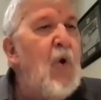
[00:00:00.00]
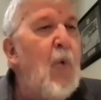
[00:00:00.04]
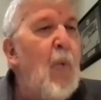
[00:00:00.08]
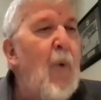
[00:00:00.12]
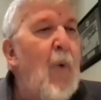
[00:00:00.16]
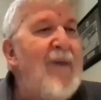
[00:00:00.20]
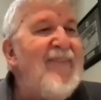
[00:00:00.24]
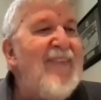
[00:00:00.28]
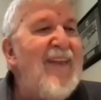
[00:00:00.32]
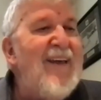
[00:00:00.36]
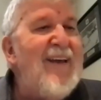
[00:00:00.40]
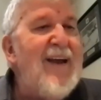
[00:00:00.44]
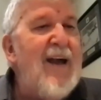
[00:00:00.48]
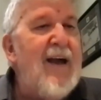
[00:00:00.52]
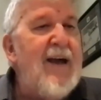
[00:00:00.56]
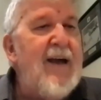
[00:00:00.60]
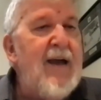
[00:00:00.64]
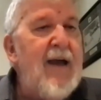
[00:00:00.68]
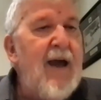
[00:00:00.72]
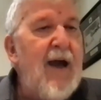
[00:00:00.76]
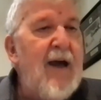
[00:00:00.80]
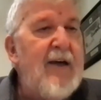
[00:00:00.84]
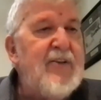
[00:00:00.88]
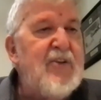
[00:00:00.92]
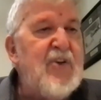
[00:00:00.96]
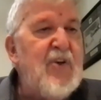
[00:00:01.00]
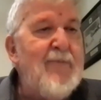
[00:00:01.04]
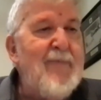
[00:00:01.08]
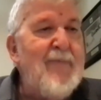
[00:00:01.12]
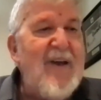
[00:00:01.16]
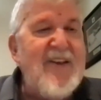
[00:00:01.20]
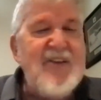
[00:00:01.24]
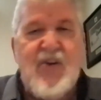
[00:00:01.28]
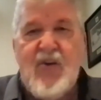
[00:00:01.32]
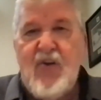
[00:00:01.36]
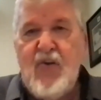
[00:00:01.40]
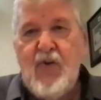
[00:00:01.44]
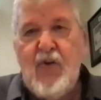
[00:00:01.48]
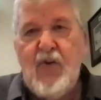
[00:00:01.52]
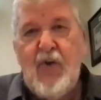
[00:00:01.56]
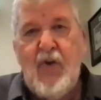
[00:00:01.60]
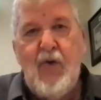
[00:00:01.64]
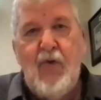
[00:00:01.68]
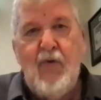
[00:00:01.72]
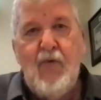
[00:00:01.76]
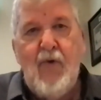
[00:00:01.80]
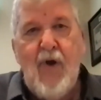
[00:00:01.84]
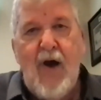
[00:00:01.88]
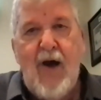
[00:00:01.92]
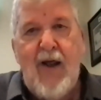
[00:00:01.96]
One thing I should mention
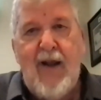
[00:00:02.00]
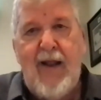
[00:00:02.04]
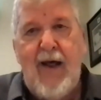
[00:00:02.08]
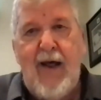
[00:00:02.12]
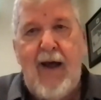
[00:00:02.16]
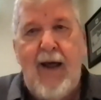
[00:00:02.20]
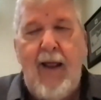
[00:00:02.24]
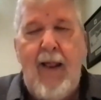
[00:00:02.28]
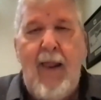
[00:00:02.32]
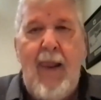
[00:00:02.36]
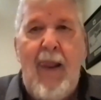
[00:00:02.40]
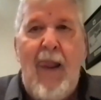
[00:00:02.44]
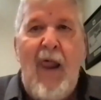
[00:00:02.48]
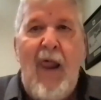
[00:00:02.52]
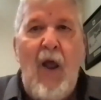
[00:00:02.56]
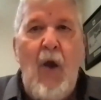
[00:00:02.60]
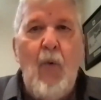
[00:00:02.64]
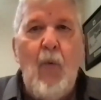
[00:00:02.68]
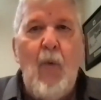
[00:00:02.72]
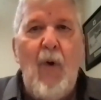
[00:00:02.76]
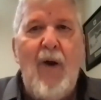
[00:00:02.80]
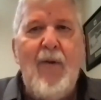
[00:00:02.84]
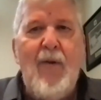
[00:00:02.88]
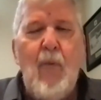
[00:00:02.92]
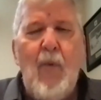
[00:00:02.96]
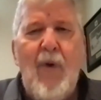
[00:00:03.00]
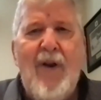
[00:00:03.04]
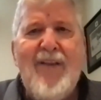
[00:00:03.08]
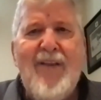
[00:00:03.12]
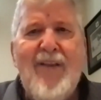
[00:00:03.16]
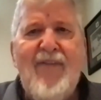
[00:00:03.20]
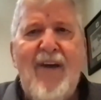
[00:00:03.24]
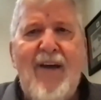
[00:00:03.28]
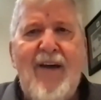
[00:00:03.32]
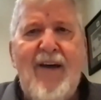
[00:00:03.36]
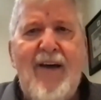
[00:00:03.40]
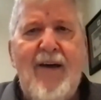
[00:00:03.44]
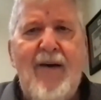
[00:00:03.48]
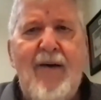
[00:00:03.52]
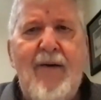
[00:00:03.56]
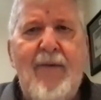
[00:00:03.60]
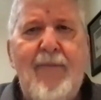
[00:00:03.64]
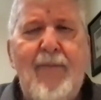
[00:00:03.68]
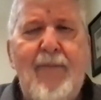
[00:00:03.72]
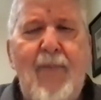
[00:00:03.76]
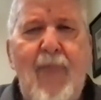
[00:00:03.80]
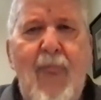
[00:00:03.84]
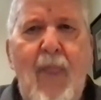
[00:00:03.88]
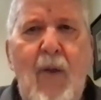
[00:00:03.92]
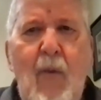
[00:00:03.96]
too, Ron, one of the
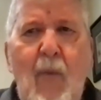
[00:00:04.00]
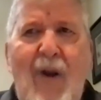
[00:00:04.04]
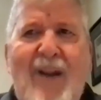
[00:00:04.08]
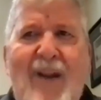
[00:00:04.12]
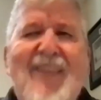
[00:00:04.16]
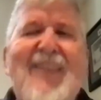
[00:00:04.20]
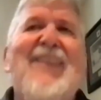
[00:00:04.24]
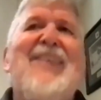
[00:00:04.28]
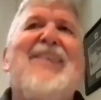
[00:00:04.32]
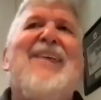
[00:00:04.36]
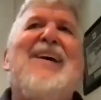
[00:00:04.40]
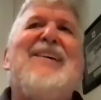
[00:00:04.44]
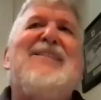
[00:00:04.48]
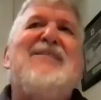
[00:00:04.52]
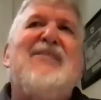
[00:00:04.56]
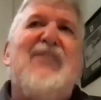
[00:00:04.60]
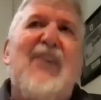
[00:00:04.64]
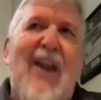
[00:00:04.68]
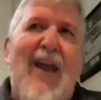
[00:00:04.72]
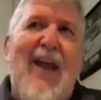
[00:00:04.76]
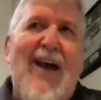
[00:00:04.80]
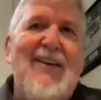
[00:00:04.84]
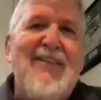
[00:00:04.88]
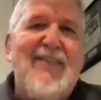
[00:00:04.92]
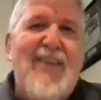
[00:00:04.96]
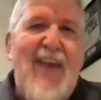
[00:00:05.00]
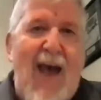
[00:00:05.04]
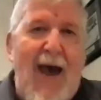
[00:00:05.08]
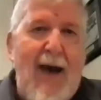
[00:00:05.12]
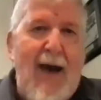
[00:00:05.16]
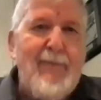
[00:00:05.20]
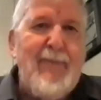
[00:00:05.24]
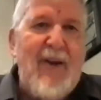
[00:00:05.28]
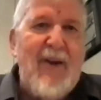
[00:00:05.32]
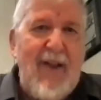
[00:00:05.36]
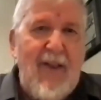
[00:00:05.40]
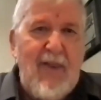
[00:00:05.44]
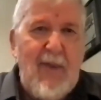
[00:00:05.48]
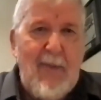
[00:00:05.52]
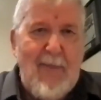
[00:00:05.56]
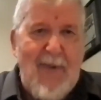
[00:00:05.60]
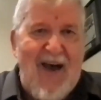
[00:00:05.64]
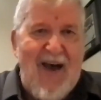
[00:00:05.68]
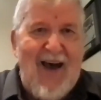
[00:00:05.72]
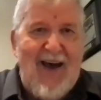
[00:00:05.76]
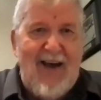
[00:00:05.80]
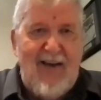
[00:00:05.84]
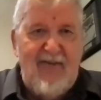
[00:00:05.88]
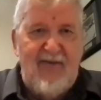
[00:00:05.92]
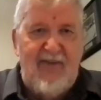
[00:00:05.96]
things that has happened in the
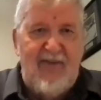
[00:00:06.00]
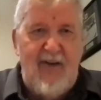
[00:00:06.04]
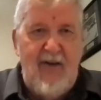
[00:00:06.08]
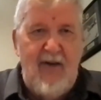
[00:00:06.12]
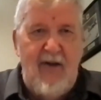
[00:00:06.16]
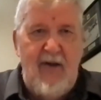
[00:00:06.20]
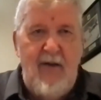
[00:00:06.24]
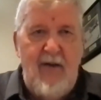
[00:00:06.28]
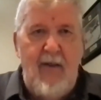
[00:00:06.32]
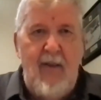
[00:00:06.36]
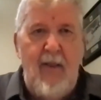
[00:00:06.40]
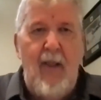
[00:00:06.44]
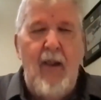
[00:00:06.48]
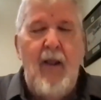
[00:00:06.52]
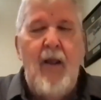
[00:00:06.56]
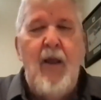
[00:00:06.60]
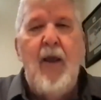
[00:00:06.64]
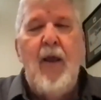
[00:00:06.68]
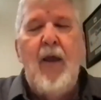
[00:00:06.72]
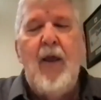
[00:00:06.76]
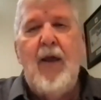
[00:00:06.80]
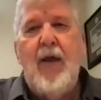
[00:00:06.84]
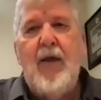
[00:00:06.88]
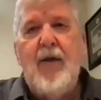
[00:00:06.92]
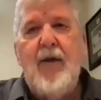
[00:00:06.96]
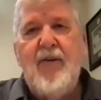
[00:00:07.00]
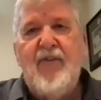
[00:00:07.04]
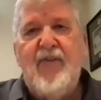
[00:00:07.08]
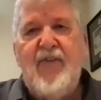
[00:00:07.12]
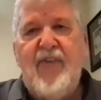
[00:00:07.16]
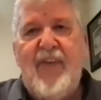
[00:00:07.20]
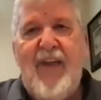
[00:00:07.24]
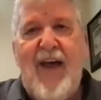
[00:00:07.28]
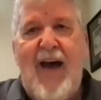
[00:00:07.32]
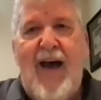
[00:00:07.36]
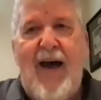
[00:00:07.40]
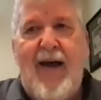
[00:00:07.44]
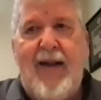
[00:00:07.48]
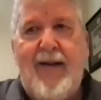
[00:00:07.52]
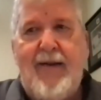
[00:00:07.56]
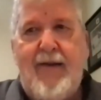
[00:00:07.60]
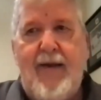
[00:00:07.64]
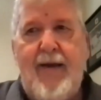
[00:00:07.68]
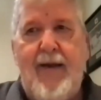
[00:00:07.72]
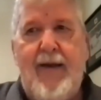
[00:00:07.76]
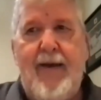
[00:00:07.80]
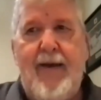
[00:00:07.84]
past is that